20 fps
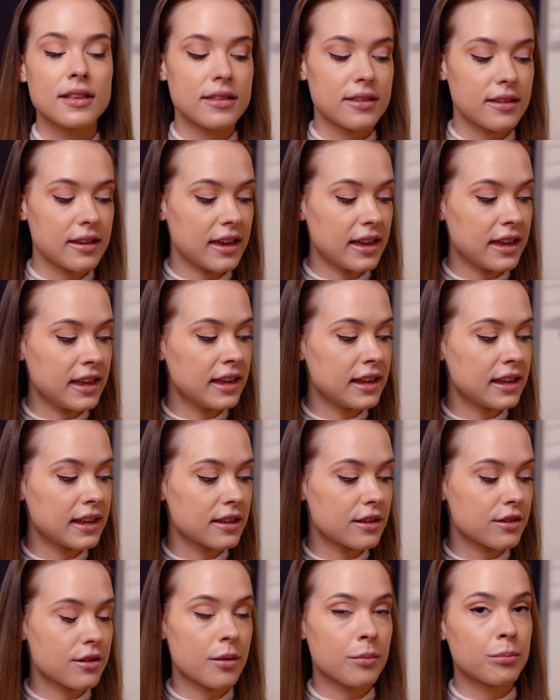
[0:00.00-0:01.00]
take
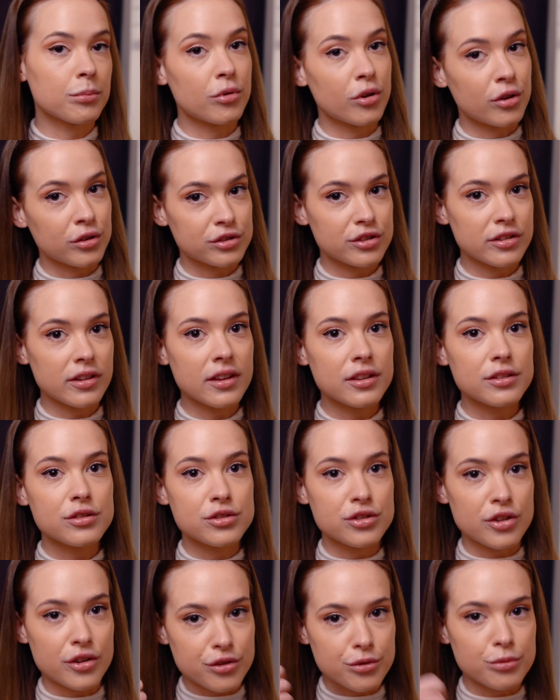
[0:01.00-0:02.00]
some bronzer to
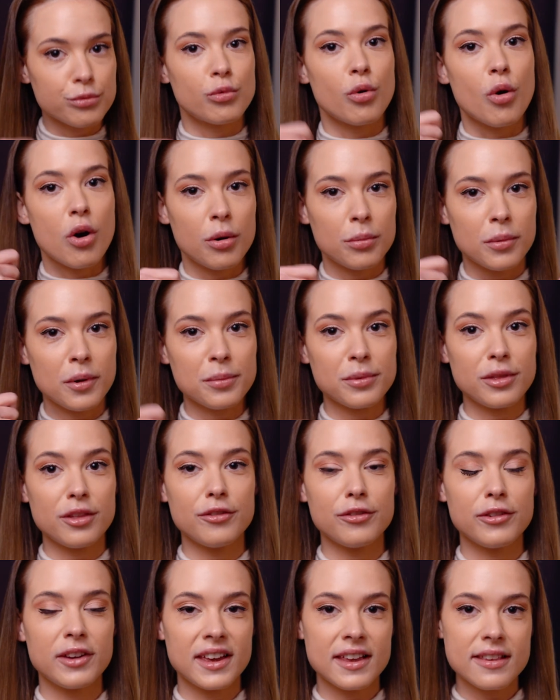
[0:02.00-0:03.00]
just warm up the
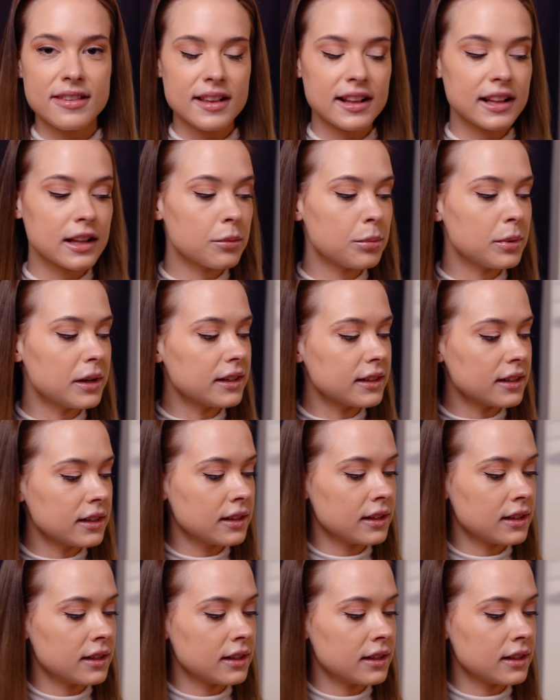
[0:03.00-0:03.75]
face a little bit.